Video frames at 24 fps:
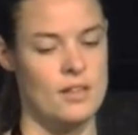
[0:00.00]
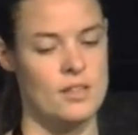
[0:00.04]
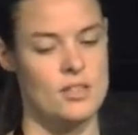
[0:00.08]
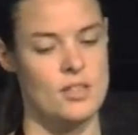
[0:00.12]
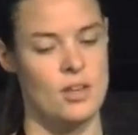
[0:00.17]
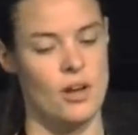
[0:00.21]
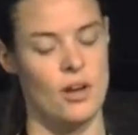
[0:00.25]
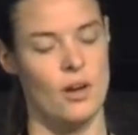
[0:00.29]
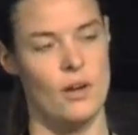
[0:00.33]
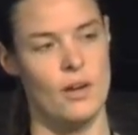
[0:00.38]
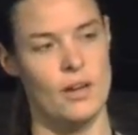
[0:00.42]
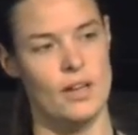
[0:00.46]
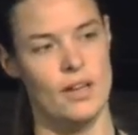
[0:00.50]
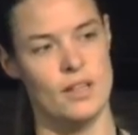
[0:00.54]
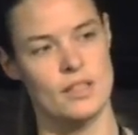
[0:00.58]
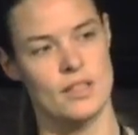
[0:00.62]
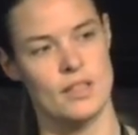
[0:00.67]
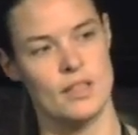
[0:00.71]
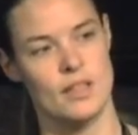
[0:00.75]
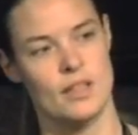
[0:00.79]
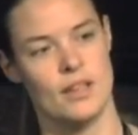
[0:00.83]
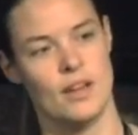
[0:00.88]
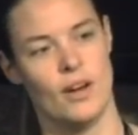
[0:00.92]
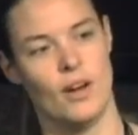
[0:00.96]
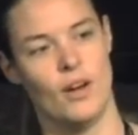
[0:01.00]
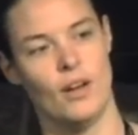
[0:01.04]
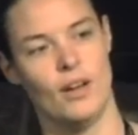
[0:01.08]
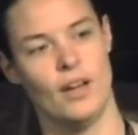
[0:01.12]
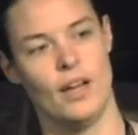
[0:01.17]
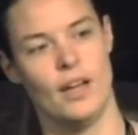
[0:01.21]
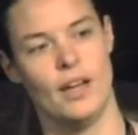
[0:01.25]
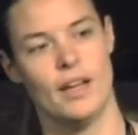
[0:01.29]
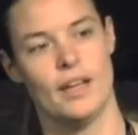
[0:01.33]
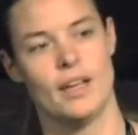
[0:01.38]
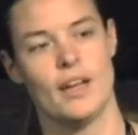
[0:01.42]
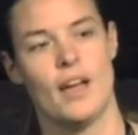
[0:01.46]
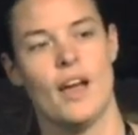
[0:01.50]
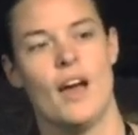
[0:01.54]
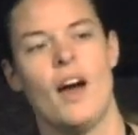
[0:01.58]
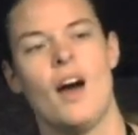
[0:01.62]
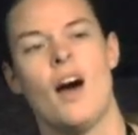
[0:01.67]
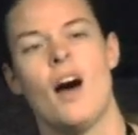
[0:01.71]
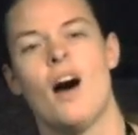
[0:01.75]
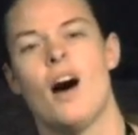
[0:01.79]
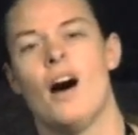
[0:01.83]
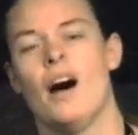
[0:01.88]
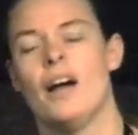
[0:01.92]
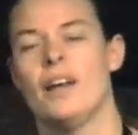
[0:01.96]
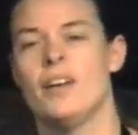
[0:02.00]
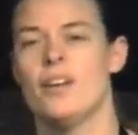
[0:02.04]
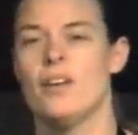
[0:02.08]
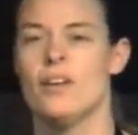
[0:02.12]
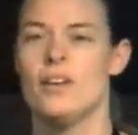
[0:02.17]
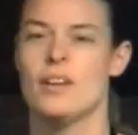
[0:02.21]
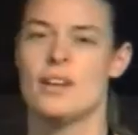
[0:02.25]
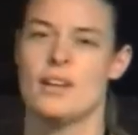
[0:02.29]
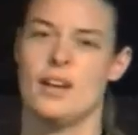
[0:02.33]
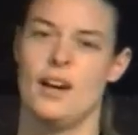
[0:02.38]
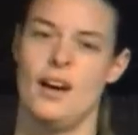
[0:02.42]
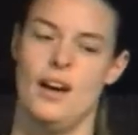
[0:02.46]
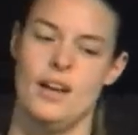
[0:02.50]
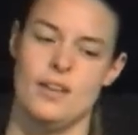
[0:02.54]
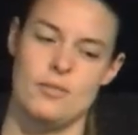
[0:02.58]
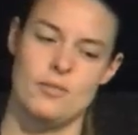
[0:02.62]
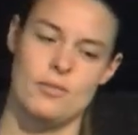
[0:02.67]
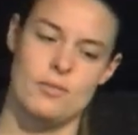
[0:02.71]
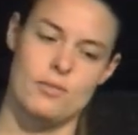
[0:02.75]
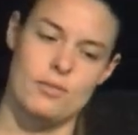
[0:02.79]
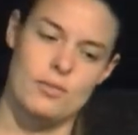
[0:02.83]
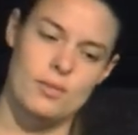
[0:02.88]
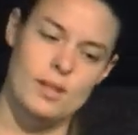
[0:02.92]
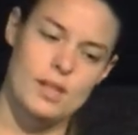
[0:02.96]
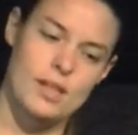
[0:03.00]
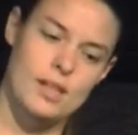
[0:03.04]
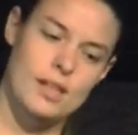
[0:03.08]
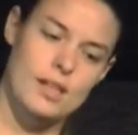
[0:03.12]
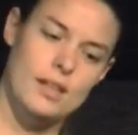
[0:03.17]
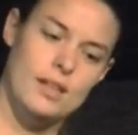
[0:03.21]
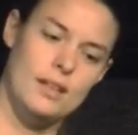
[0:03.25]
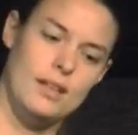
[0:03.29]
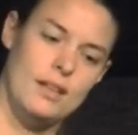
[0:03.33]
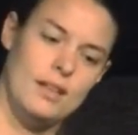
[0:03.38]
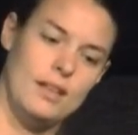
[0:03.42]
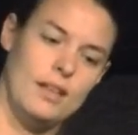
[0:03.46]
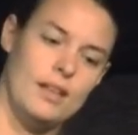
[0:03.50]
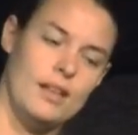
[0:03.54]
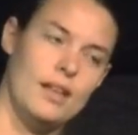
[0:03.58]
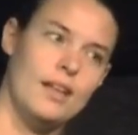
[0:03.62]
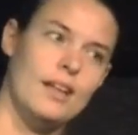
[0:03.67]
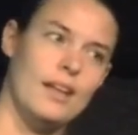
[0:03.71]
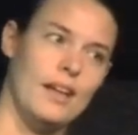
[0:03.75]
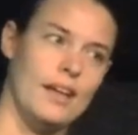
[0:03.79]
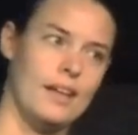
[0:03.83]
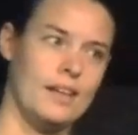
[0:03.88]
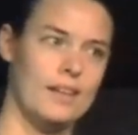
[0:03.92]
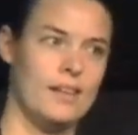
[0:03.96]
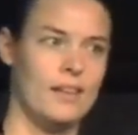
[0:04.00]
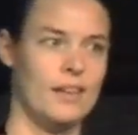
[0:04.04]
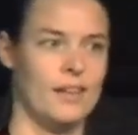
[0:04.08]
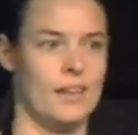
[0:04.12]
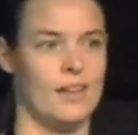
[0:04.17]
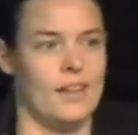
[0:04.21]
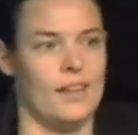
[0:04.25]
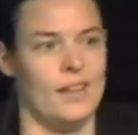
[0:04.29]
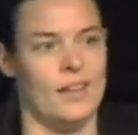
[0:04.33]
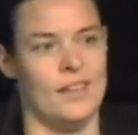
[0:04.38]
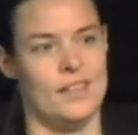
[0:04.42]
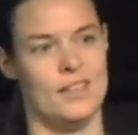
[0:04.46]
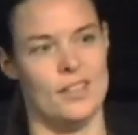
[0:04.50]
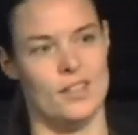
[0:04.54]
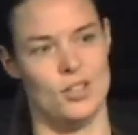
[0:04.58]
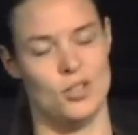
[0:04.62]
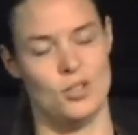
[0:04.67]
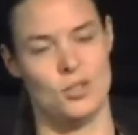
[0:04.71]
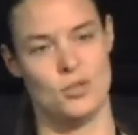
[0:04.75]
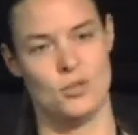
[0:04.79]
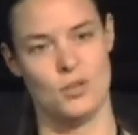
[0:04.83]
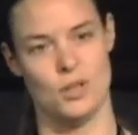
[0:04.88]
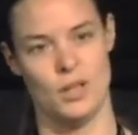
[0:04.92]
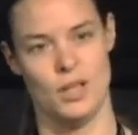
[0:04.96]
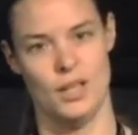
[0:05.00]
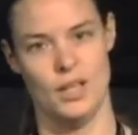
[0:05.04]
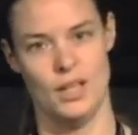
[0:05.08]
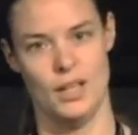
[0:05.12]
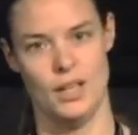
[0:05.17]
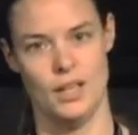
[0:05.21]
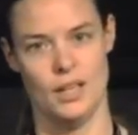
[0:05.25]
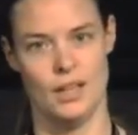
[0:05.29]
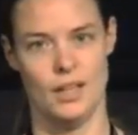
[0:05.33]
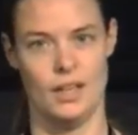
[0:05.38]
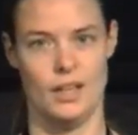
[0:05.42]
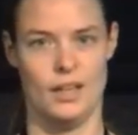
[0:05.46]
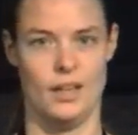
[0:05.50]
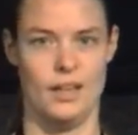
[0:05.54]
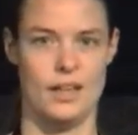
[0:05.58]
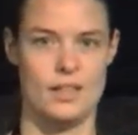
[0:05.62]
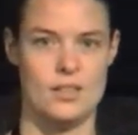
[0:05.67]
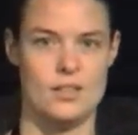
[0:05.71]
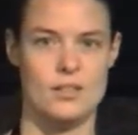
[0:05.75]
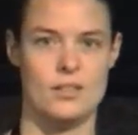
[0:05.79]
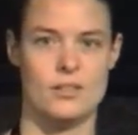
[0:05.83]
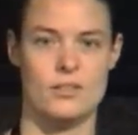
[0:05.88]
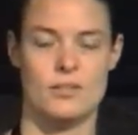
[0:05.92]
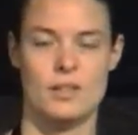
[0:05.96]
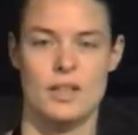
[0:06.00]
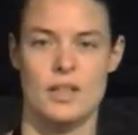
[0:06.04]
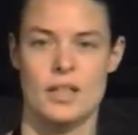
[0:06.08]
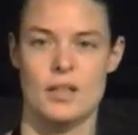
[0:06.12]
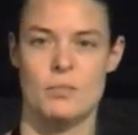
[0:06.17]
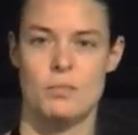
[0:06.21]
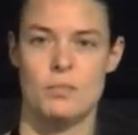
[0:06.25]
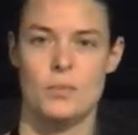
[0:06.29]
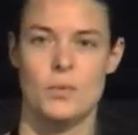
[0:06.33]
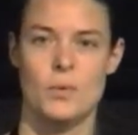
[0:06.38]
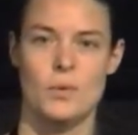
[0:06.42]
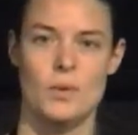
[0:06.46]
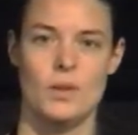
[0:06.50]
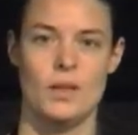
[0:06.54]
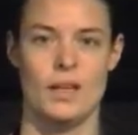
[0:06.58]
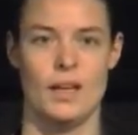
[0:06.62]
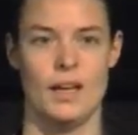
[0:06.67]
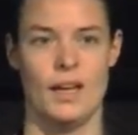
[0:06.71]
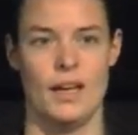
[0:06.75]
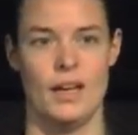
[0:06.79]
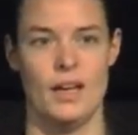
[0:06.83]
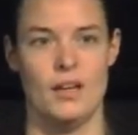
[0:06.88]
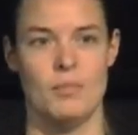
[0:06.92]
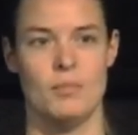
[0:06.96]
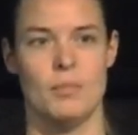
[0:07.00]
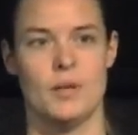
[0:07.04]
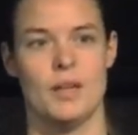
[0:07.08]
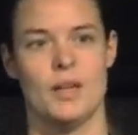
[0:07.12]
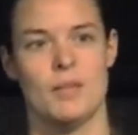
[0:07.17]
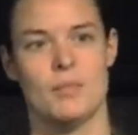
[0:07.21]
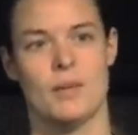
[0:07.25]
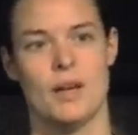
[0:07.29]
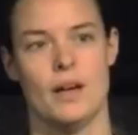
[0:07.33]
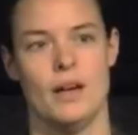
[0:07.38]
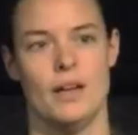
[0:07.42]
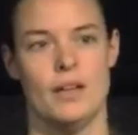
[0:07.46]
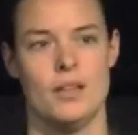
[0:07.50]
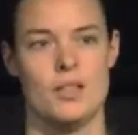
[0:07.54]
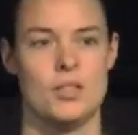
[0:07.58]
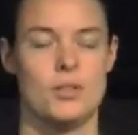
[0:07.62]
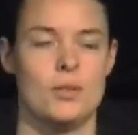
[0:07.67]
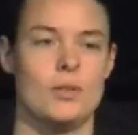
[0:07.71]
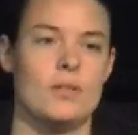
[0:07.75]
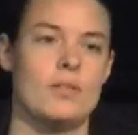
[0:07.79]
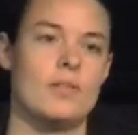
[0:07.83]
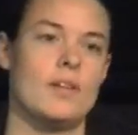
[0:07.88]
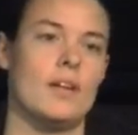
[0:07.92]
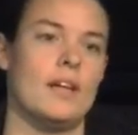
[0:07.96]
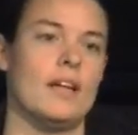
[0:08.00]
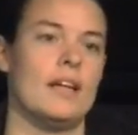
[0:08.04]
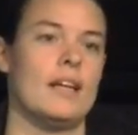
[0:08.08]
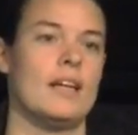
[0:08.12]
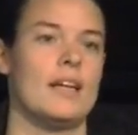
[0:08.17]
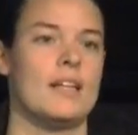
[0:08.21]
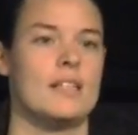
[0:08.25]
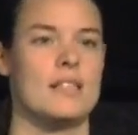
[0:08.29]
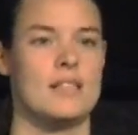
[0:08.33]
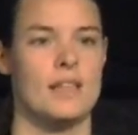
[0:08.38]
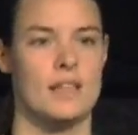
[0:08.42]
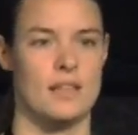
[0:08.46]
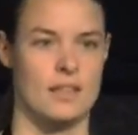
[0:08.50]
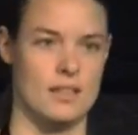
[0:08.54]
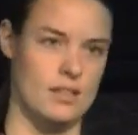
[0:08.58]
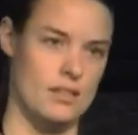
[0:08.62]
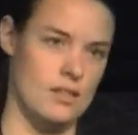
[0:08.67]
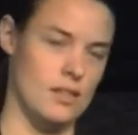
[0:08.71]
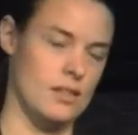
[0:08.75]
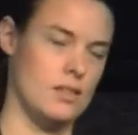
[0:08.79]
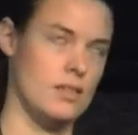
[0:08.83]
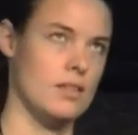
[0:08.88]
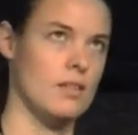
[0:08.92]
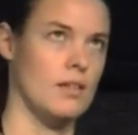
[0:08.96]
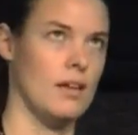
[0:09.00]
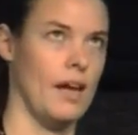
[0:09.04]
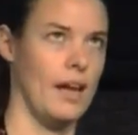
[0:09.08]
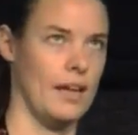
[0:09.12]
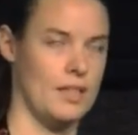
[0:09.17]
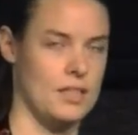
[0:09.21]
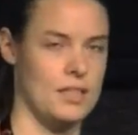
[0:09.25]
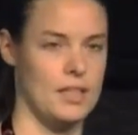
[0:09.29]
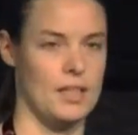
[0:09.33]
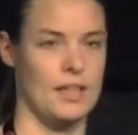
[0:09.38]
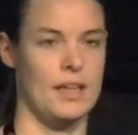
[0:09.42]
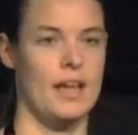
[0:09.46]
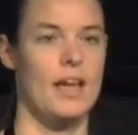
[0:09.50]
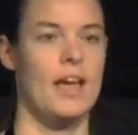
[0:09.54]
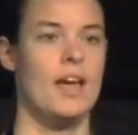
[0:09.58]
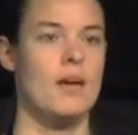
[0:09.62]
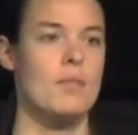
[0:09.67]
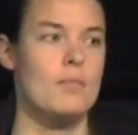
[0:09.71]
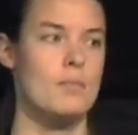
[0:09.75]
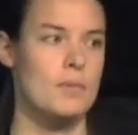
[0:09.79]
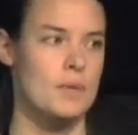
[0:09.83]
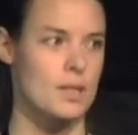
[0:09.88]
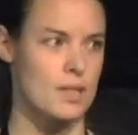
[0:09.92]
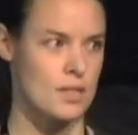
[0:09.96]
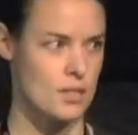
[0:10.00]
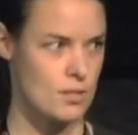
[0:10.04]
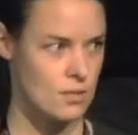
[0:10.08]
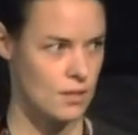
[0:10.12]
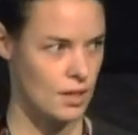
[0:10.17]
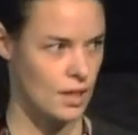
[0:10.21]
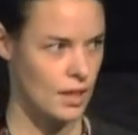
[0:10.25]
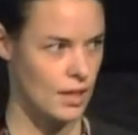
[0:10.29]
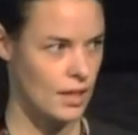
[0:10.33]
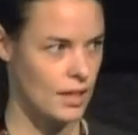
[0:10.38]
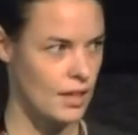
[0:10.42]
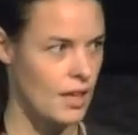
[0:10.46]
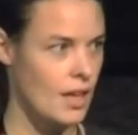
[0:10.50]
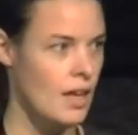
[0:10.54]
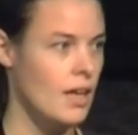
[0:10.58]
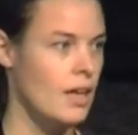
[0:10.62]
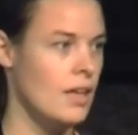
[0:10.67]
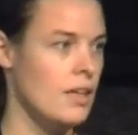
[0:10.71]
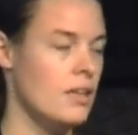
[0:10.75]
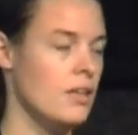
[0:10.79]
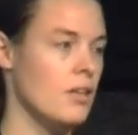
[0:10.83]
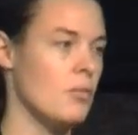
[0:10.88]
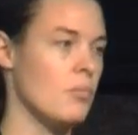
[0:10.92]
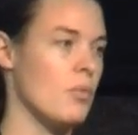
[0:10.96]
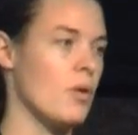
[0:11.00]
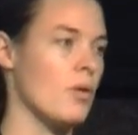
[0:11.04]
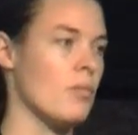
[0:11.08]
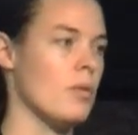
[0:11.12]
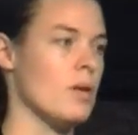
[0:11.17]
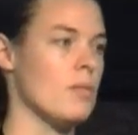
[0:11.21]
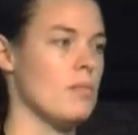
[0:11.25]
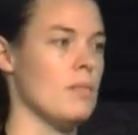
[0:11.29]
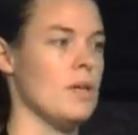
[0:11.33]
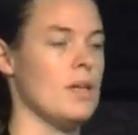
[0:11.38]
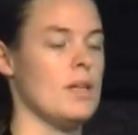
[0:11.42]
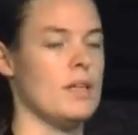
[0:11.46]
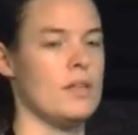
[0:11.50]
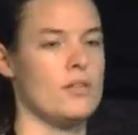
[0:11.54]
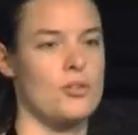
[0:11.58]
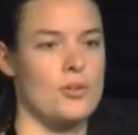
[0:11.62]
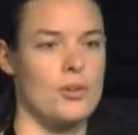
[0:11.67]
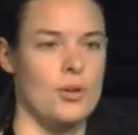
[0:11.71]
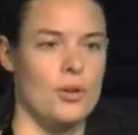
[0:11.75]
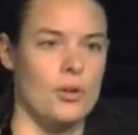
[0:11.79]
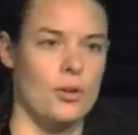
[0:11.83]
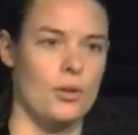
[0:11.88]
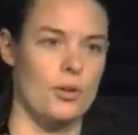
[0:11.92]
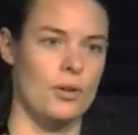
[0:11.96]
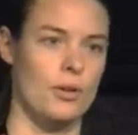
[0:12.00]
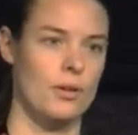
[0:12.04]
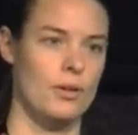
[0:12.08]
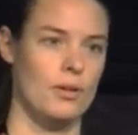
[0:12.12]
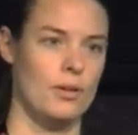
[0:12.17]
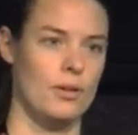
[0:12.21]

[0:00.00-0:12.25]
So it's going to go like, I know you can't really, it's a string, and that's not really a Boolean, but I'm kind of sort of going to guess that because it's not actually an empty string, you probably mean true.